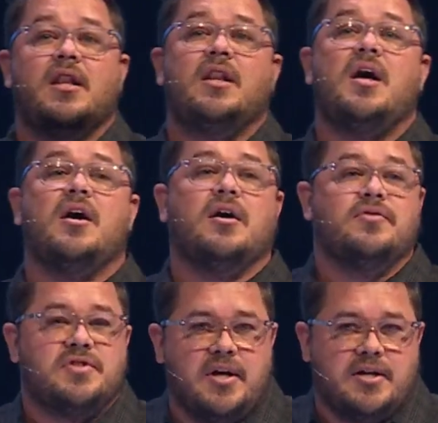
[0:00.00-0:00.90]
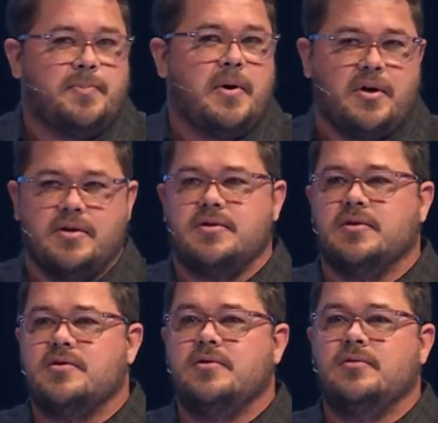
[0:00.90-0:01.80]
loves
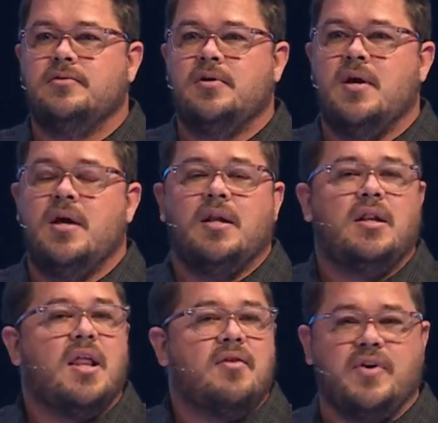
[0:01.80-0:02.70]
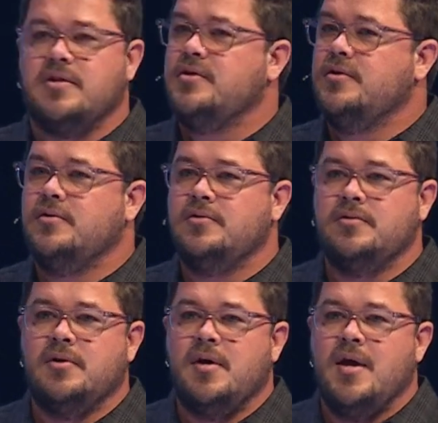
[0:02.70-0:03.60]
experiences. Love it.
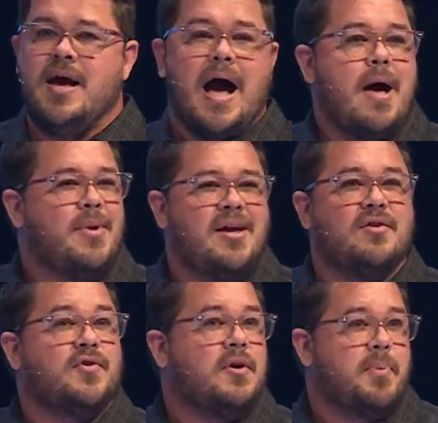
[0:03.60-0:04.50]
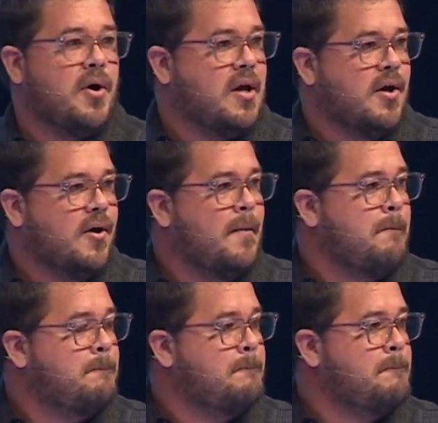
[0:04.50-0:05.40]
I'm here for the party, y'all.
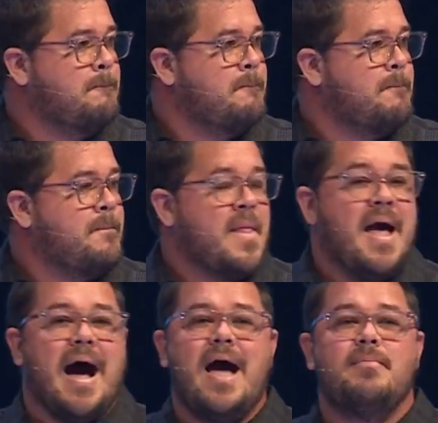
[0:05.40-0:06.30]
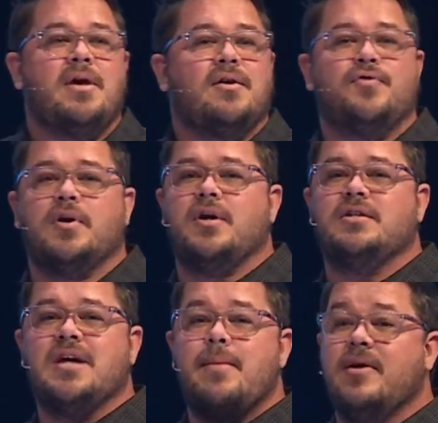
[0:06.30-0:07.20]
I am here for a
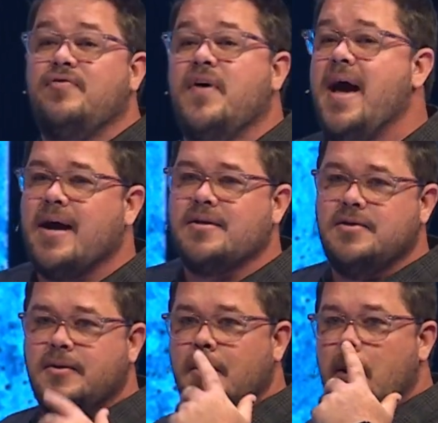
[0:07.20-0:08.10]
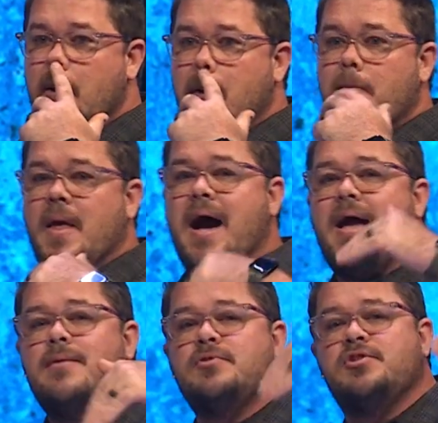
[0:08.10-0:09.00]
good time. In fact,
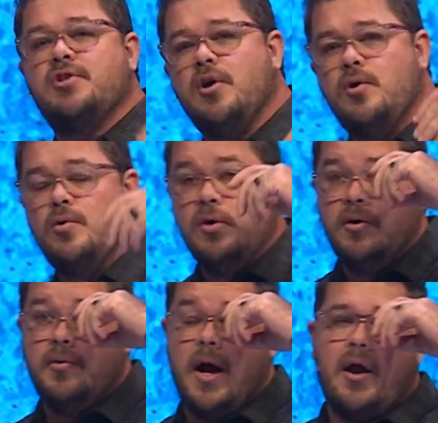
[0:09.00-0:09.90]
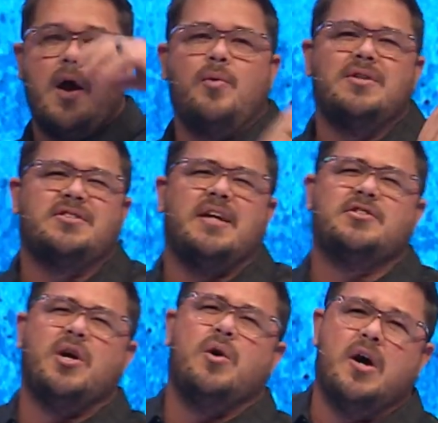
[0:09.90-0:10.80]
I am so, I, wouldn't say
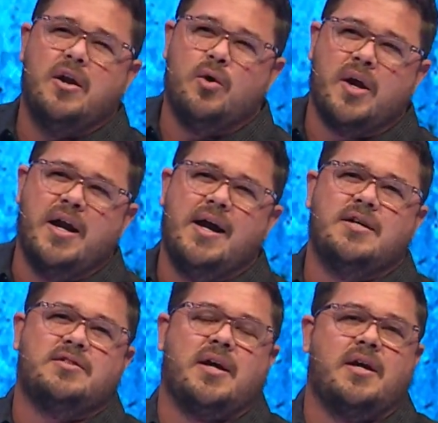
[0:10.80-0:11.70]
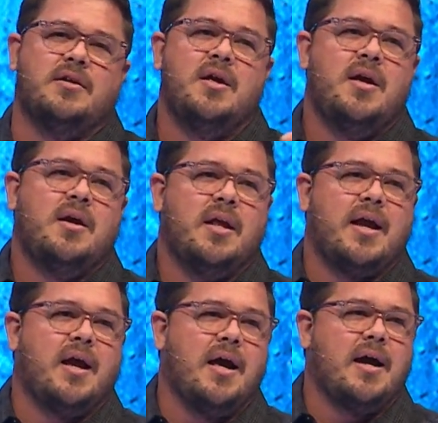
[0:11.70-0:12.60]
so unorganized, like, in,
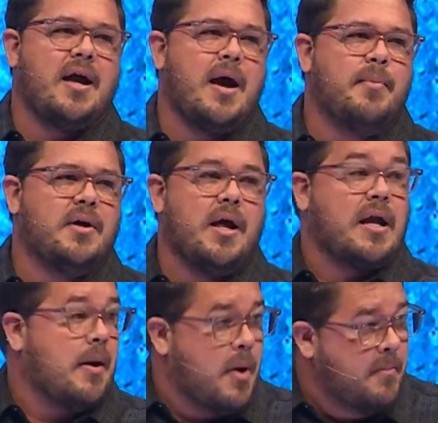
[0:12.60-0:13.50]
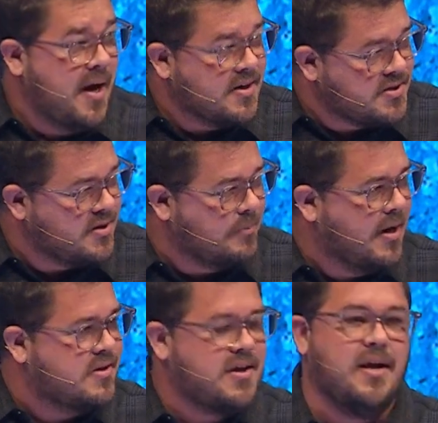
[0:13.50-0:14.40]
like, like, I'm, like I'm a mess. I'm
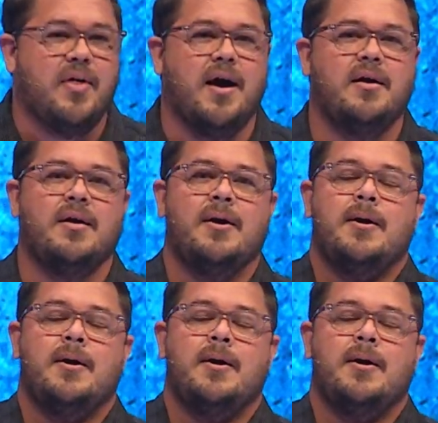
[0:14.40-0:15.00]
not saying that.